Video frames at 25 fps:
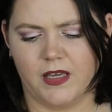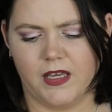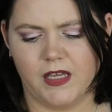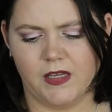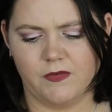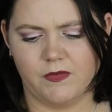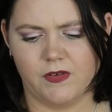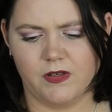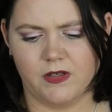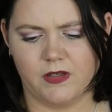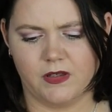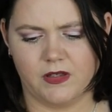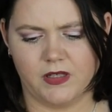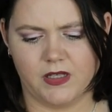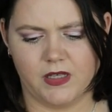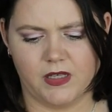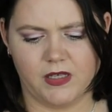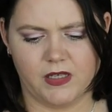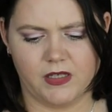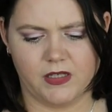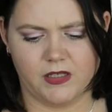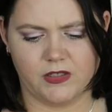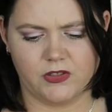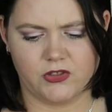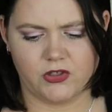Even
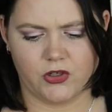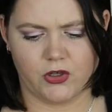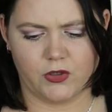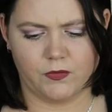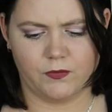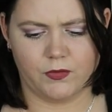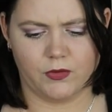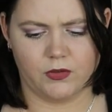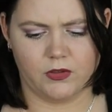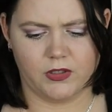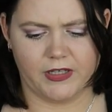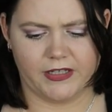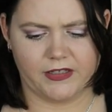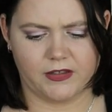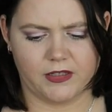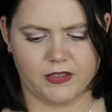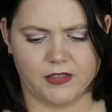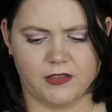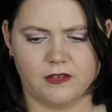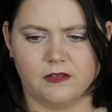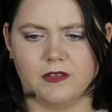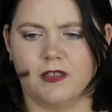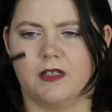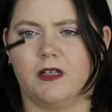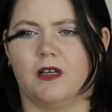the doe foot, like
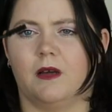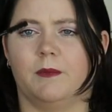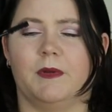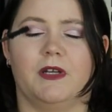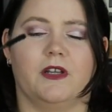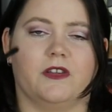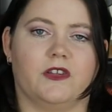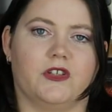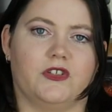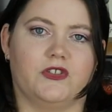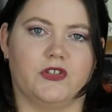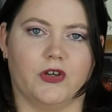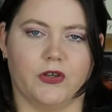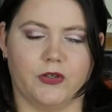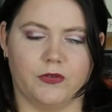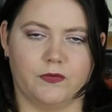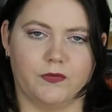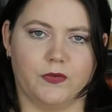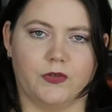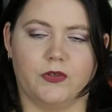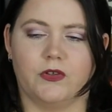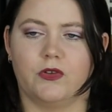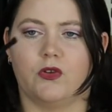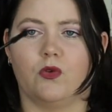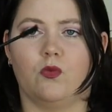the, I mean not the doe
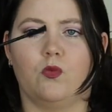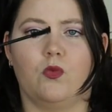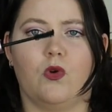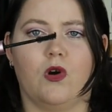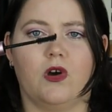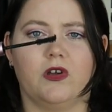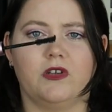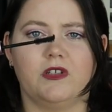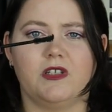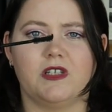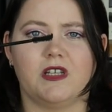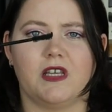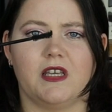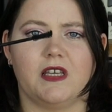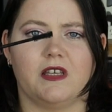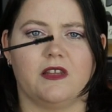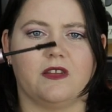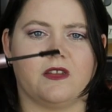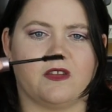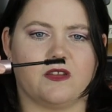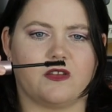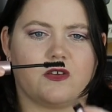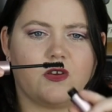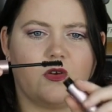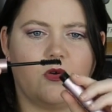foot, the wand
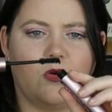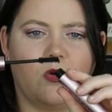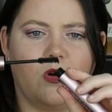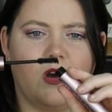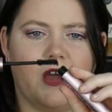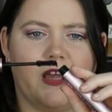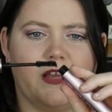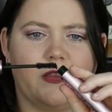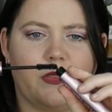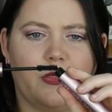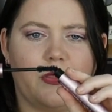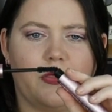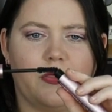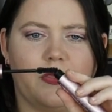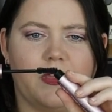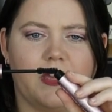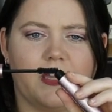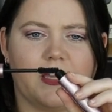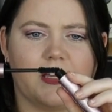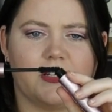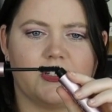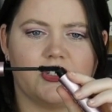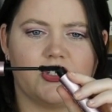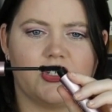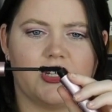is quite
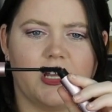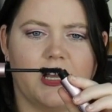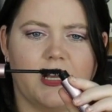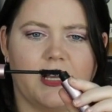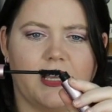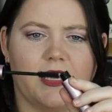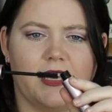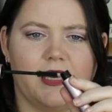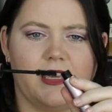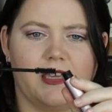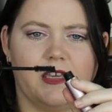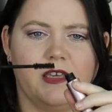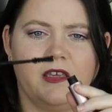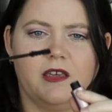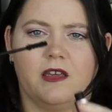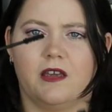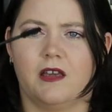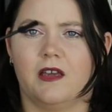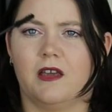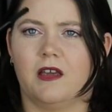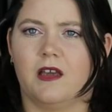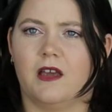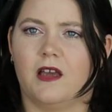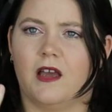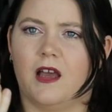thick and chunky.
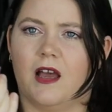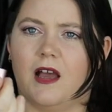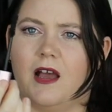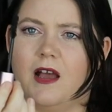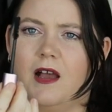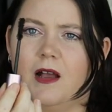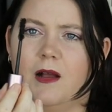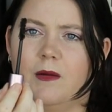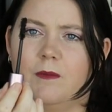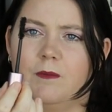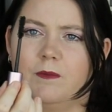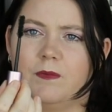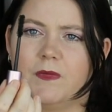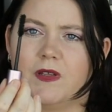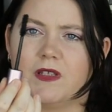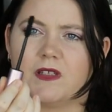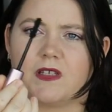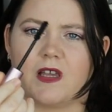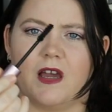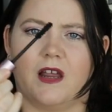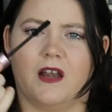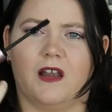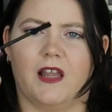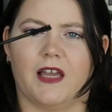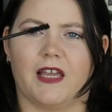It's
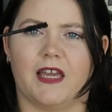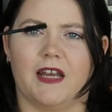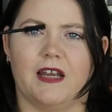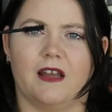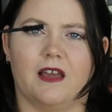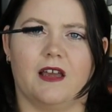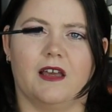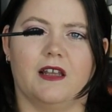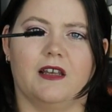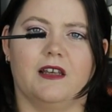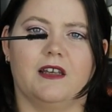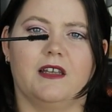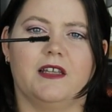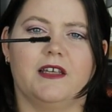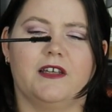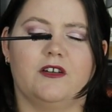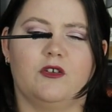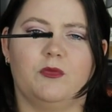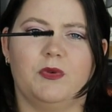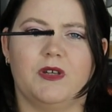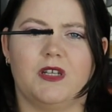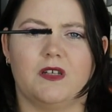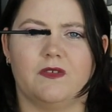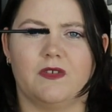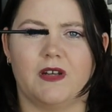kind of like a
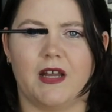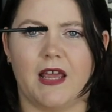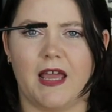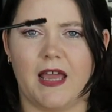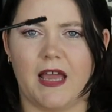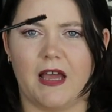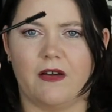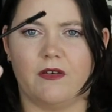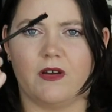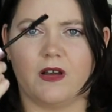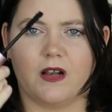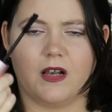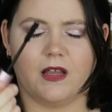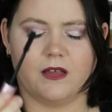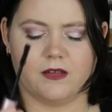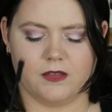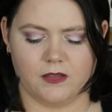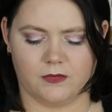little bit of an hourglass.